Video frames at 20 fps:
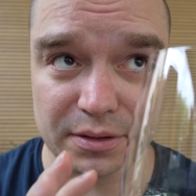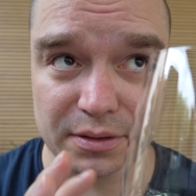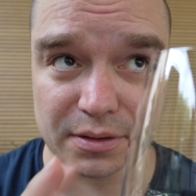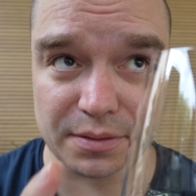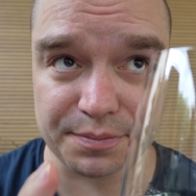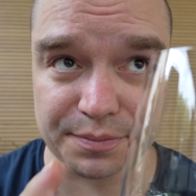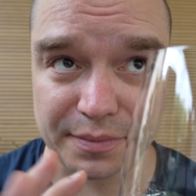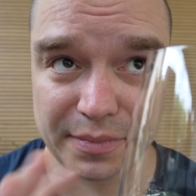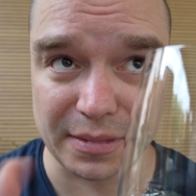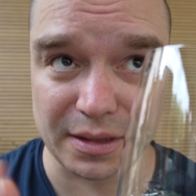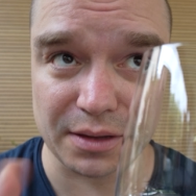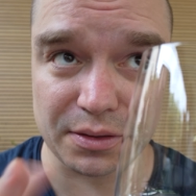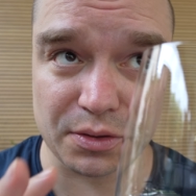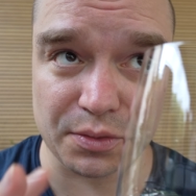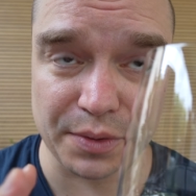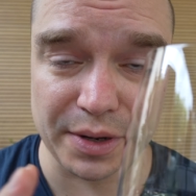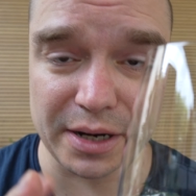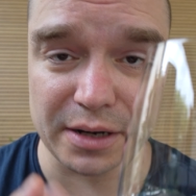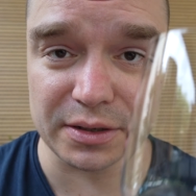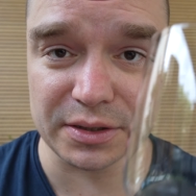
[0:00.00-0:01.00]

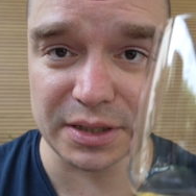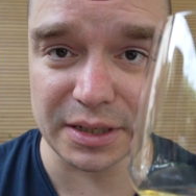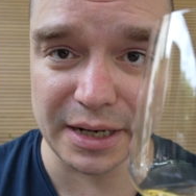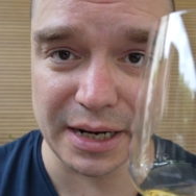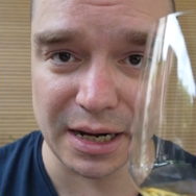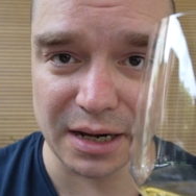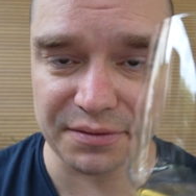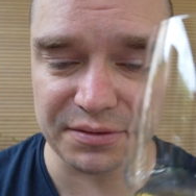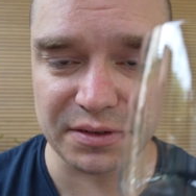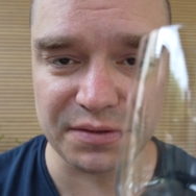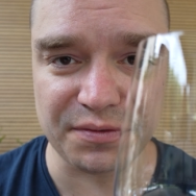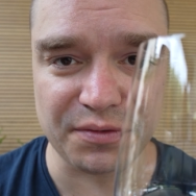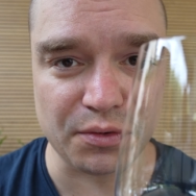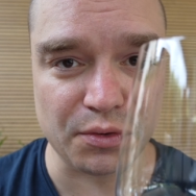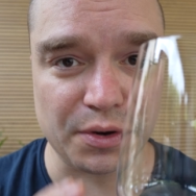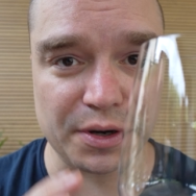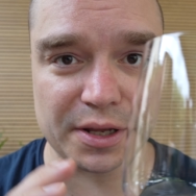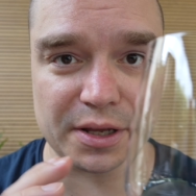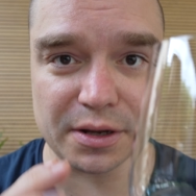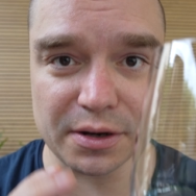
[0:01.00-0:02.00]
3.5 years to
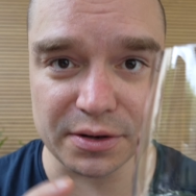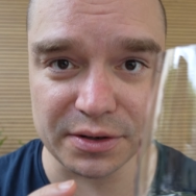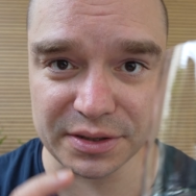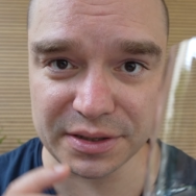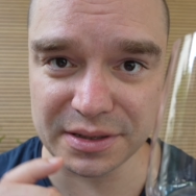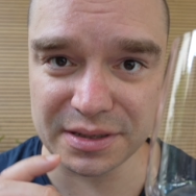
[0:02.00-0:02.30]
4 years.